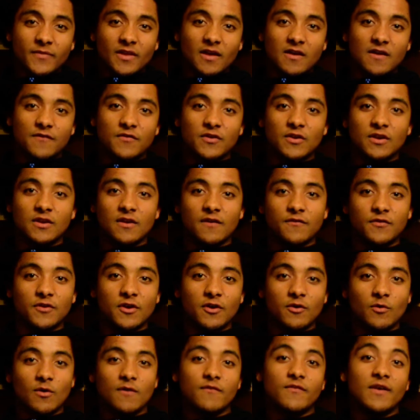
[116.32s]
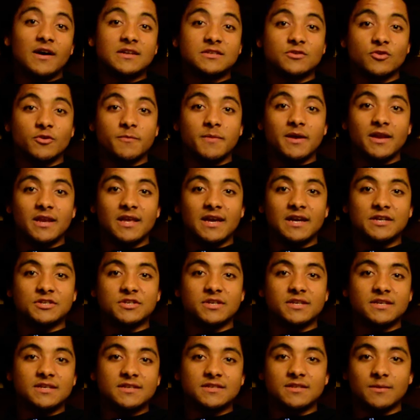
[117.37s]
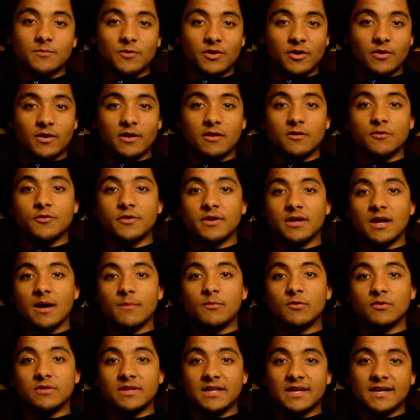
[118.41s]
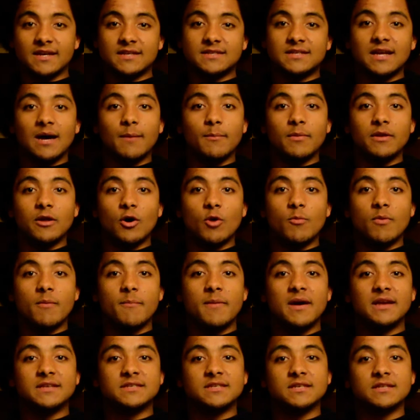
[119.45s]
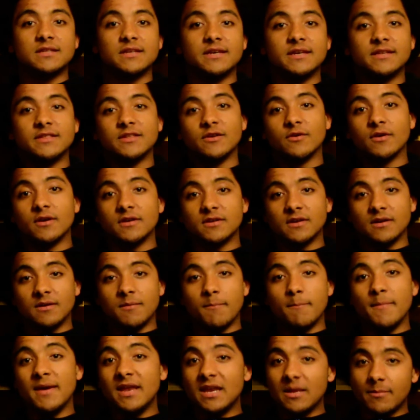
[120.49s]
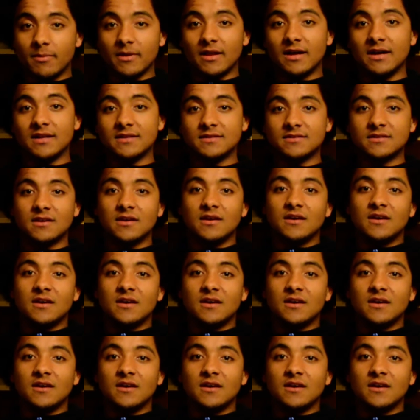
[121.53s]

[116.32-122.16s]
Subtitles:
if you don't know what phytoremediation is, I'm going to include a couple links down below, but basically there are many plants,